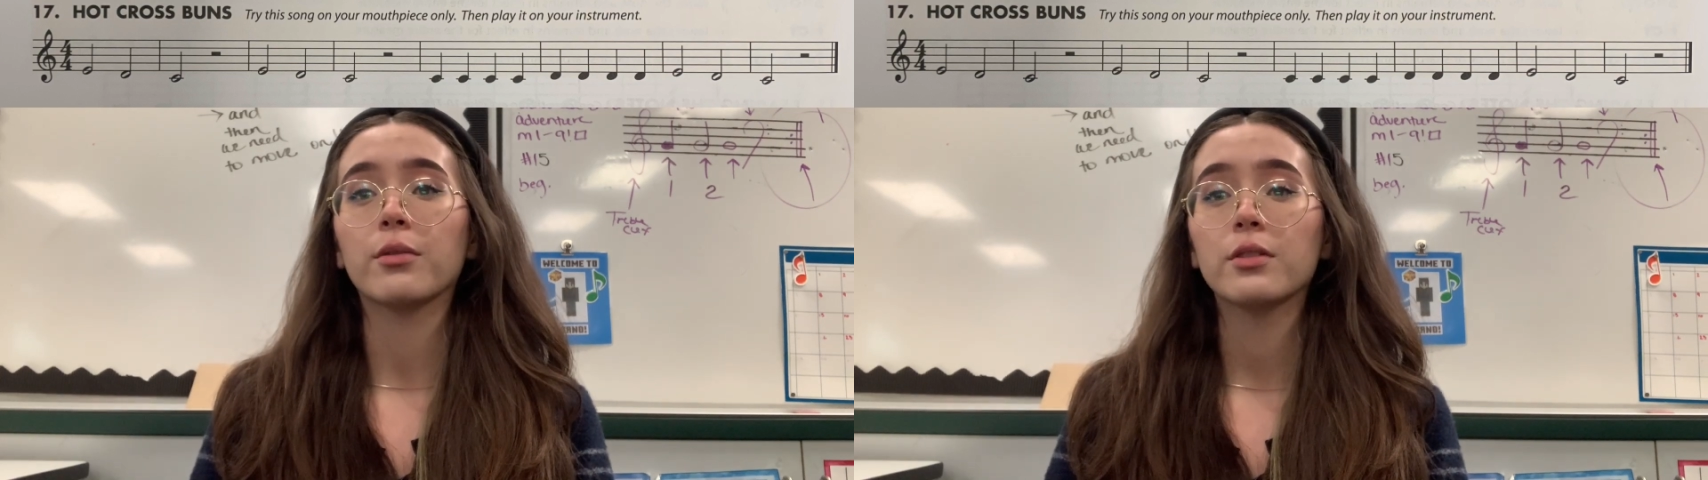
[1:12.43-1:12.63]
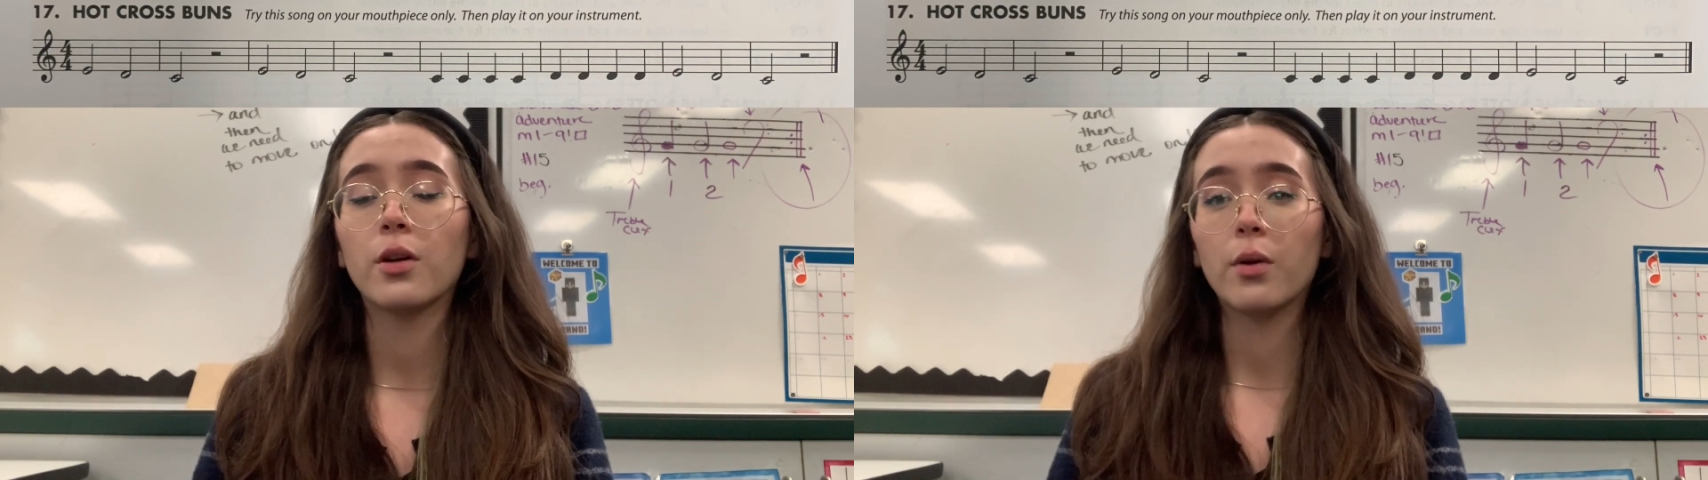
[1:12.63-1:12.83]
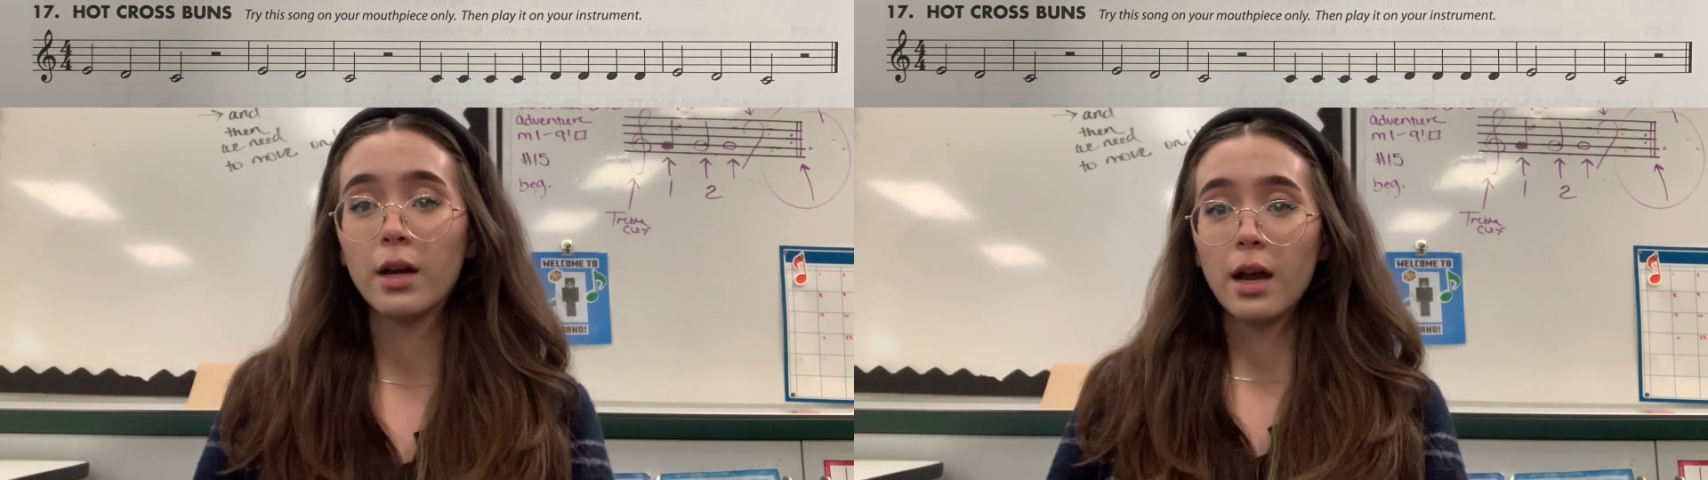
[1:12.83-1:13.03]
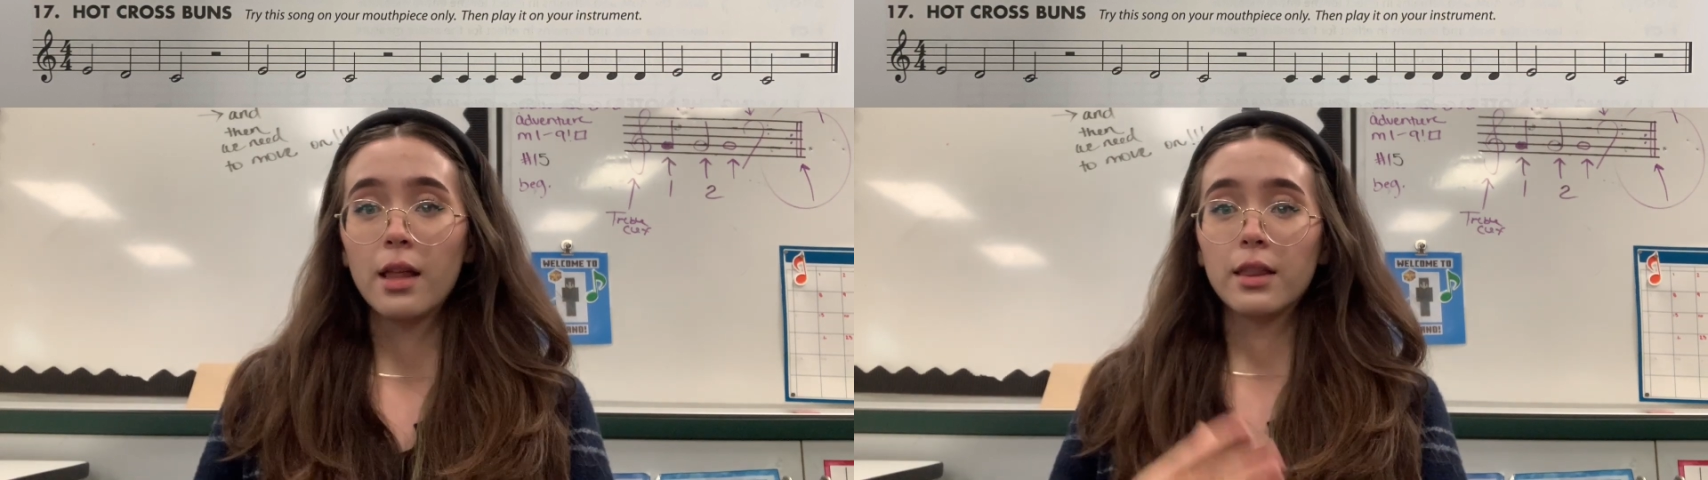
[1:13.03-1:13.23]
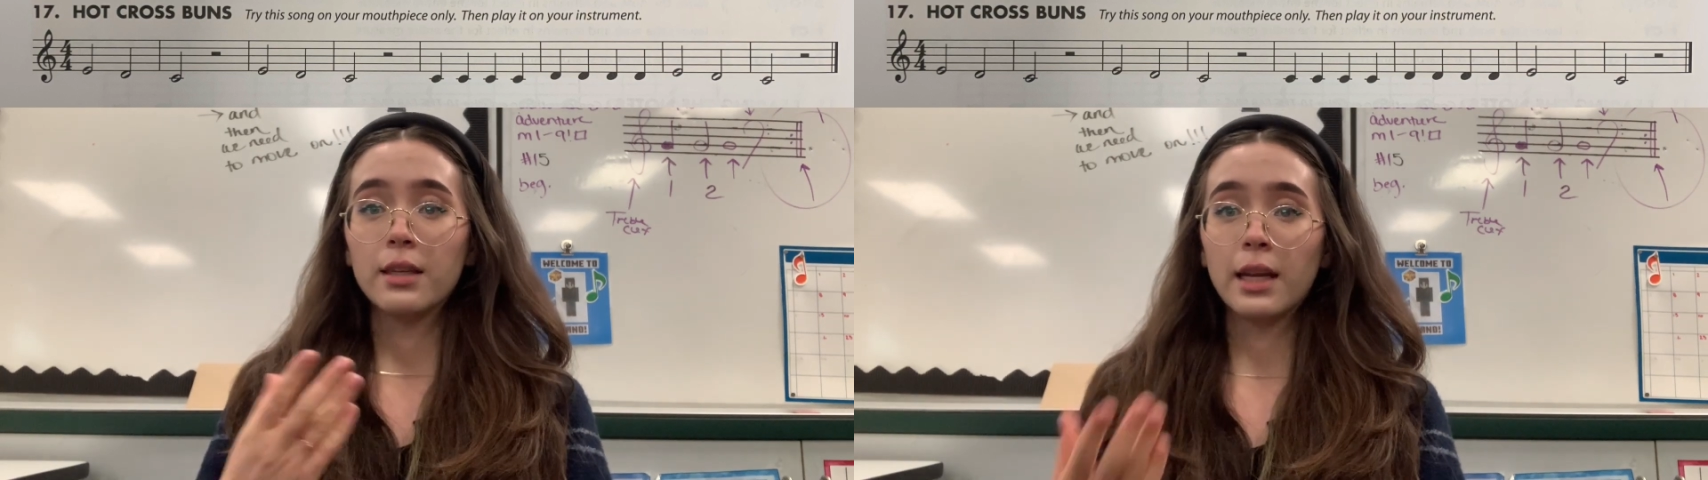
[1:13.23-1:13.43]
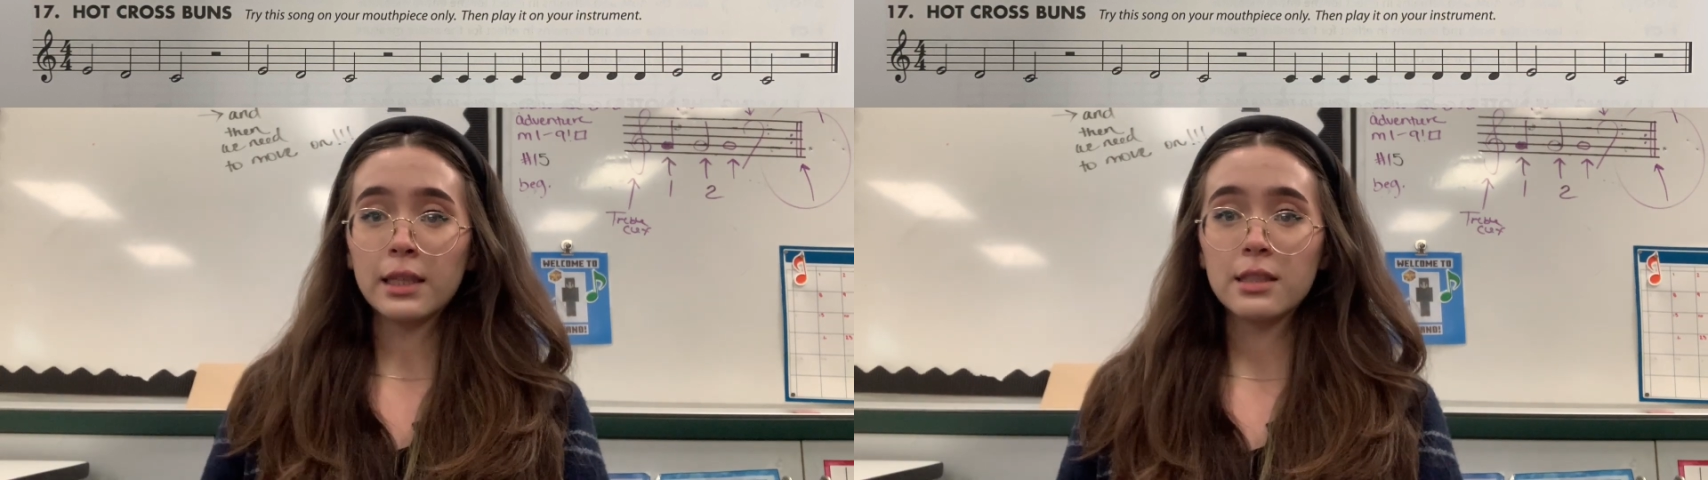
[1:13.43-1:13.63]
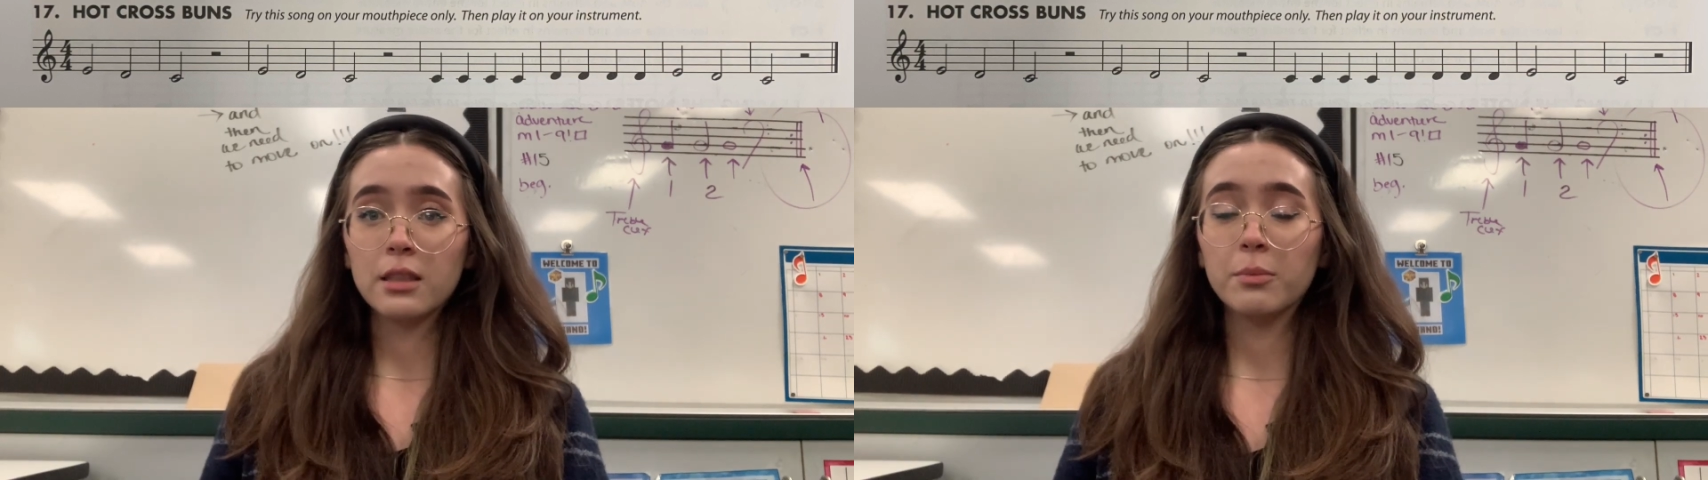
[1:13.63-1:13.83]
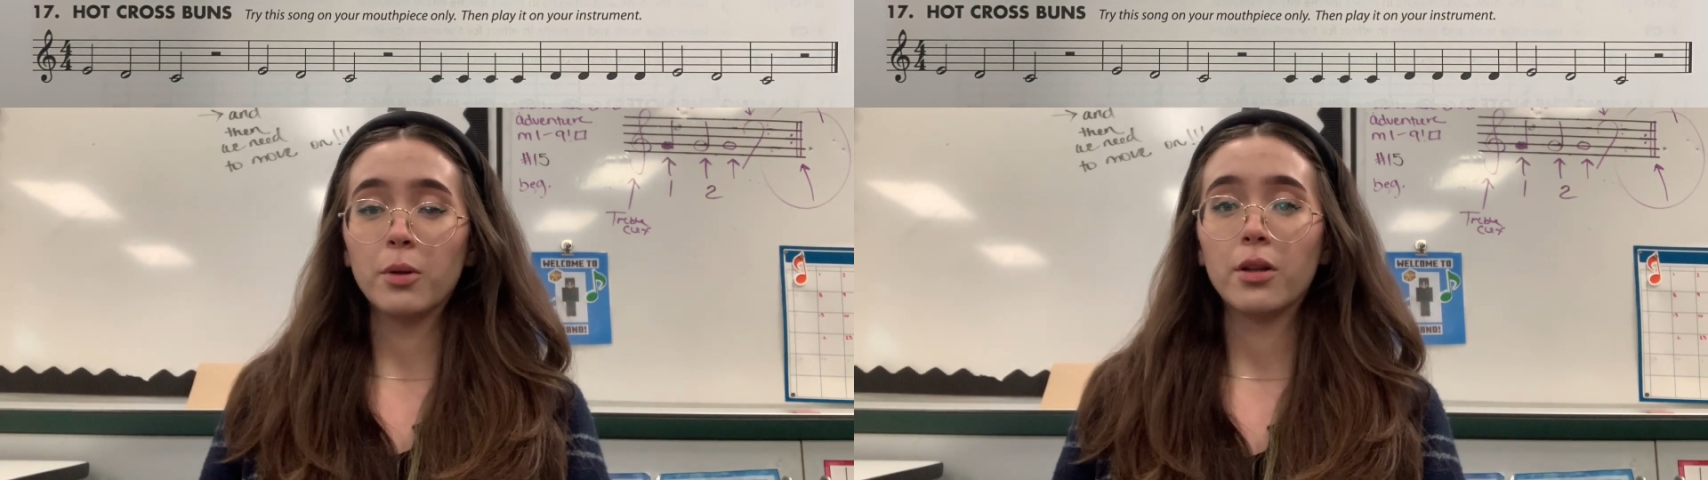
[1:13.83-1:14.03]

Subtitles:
So the next symbol